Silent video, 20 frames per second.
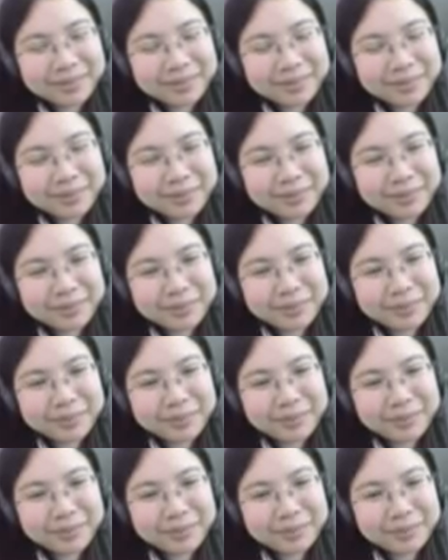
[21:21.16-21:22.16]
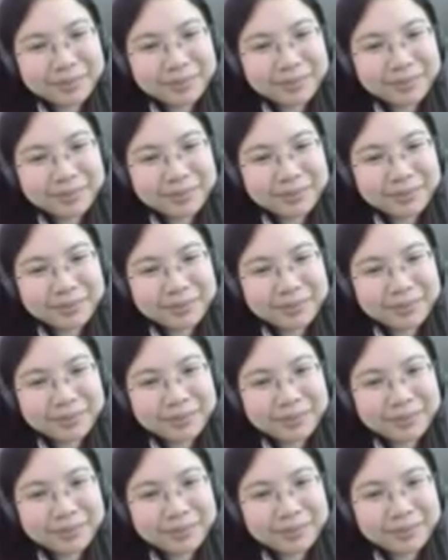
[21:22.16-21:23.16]

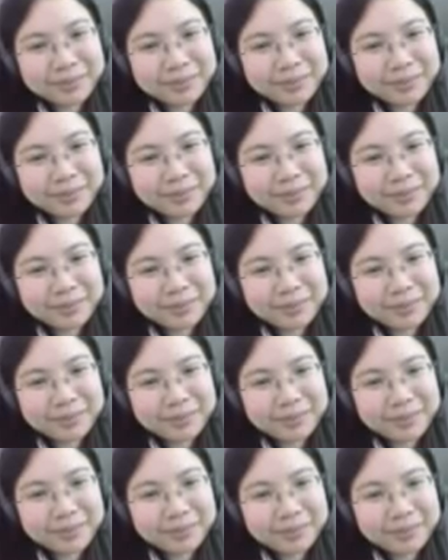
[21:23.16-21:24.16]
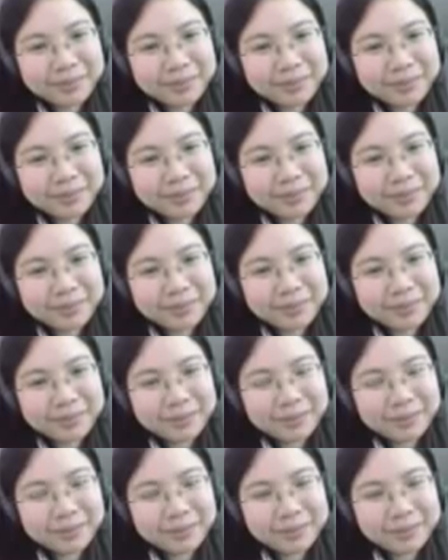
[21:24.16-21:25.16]

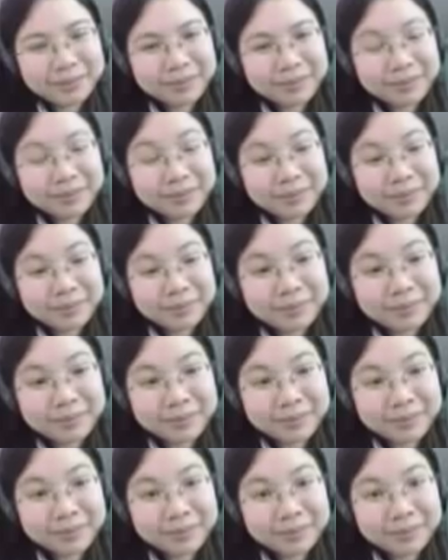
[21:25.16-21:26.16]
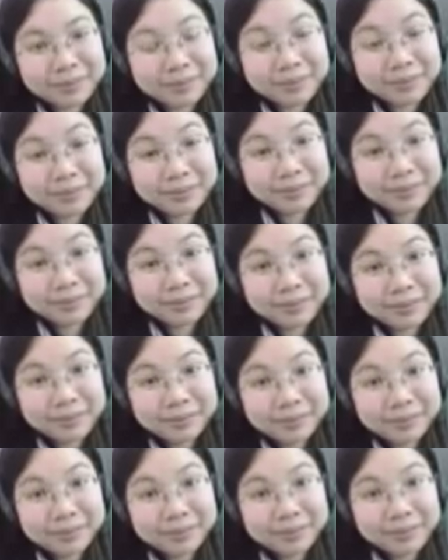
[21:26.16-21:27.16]

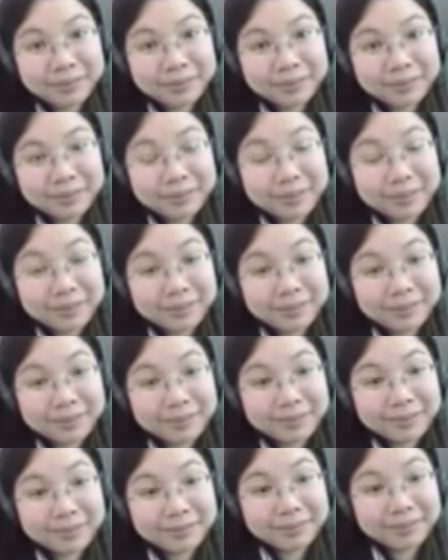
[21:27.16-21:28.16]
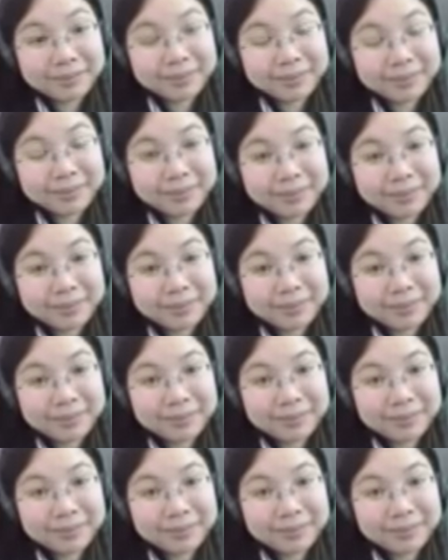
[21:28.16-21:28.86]
(silent)